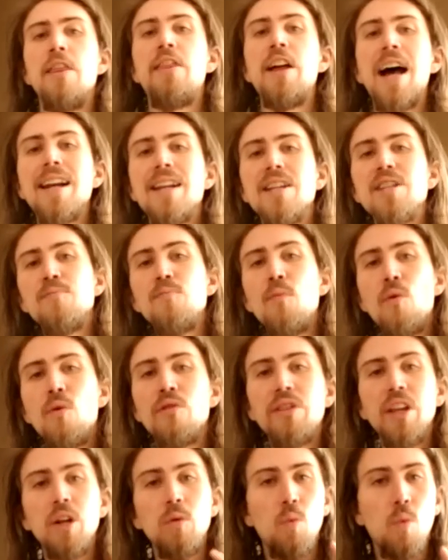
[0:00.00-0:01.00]
That is
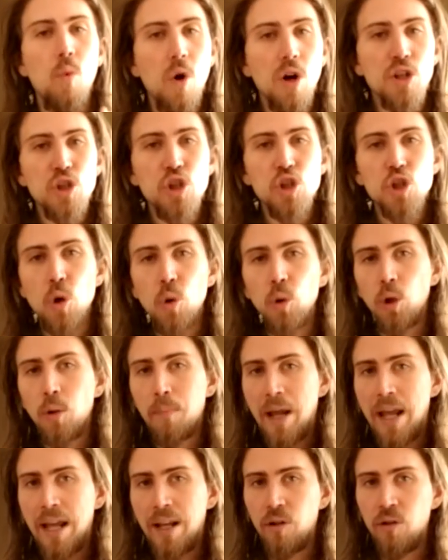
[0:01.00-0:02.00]
more than one solar
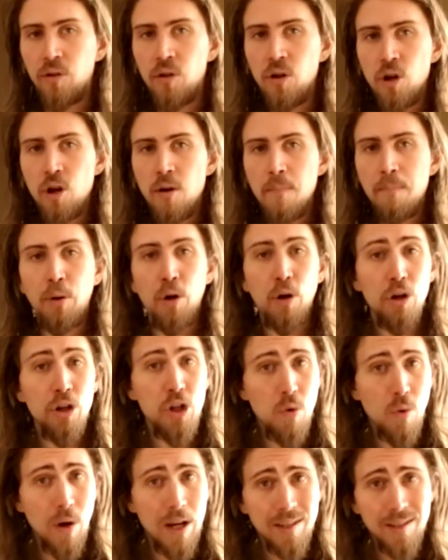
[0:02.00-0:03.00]
panel per
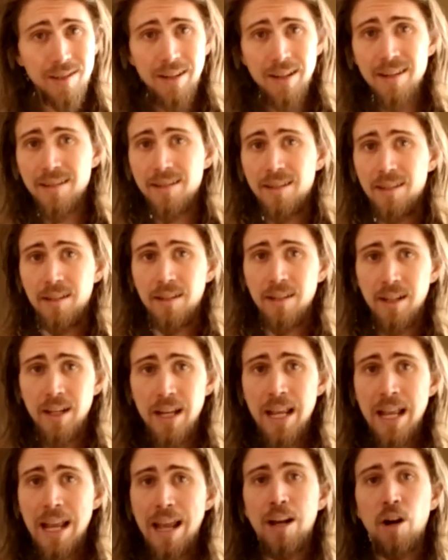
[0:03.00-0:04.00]
U.S. citizen.
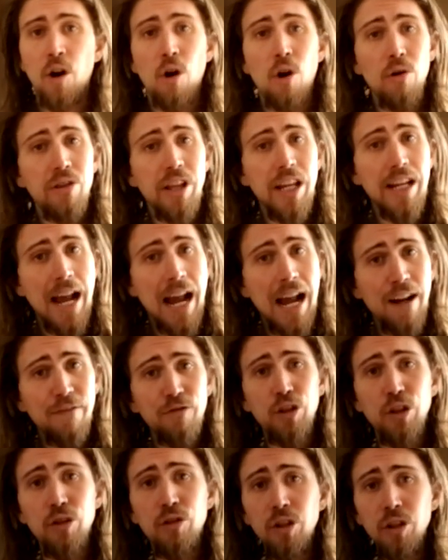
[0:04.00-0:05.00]
And all they'd
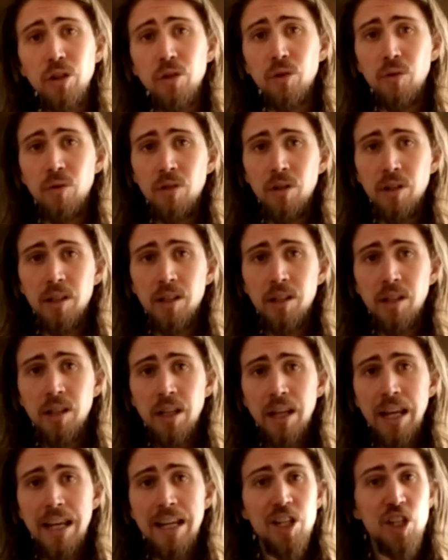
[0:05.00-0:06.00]
have to do
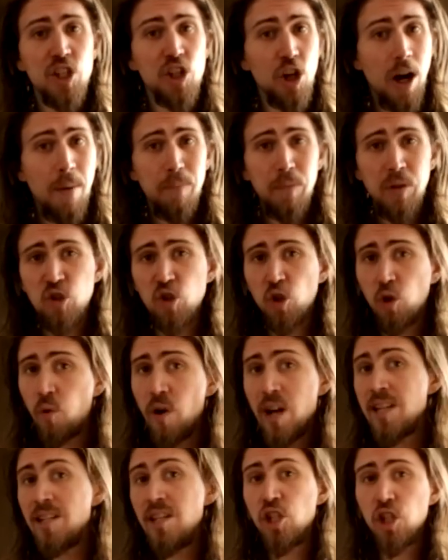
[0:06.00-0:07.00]
is stop this
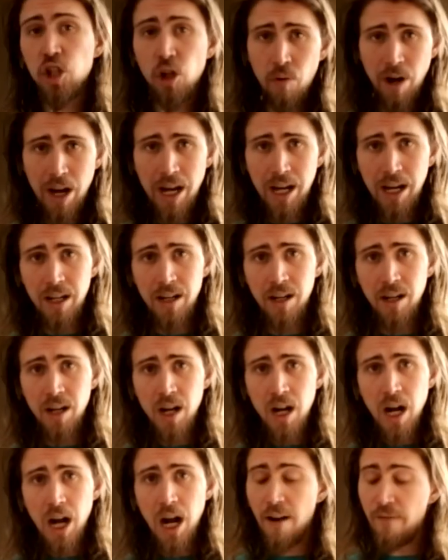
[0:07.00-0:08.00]
crazy charade
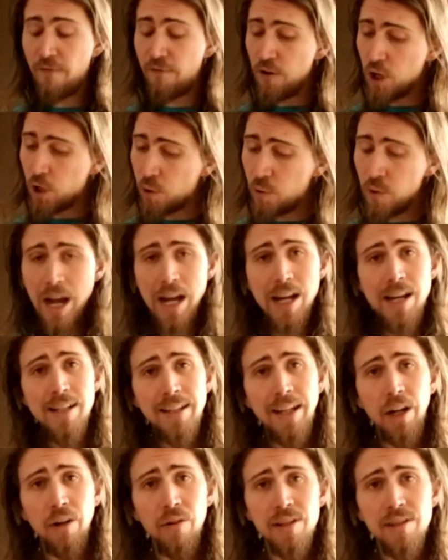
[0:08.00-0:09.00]
of creating
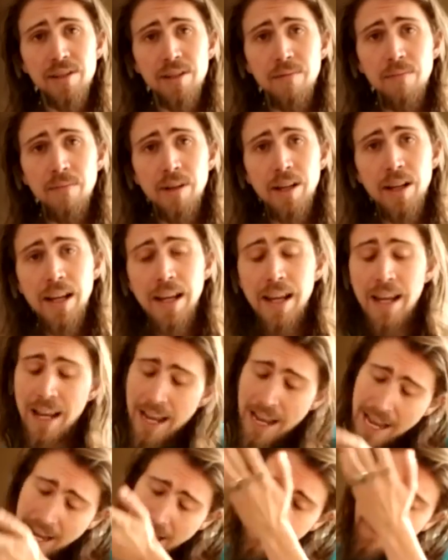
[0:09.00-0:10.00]
terrorism
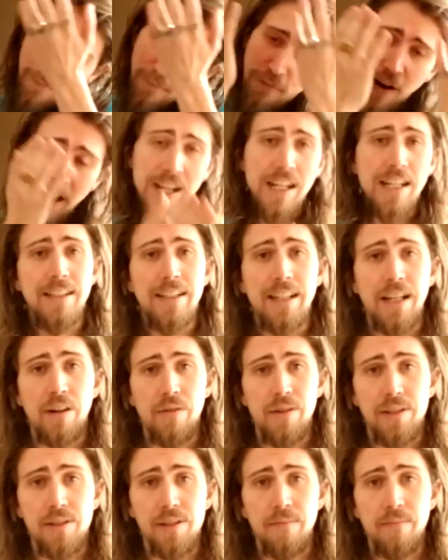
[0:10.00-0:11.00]
and fighting
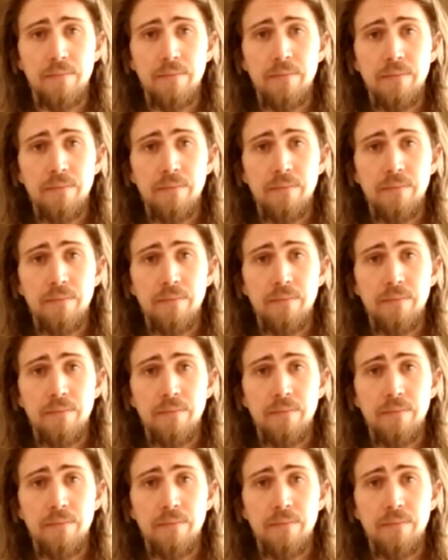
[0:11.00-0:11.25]
terrorism.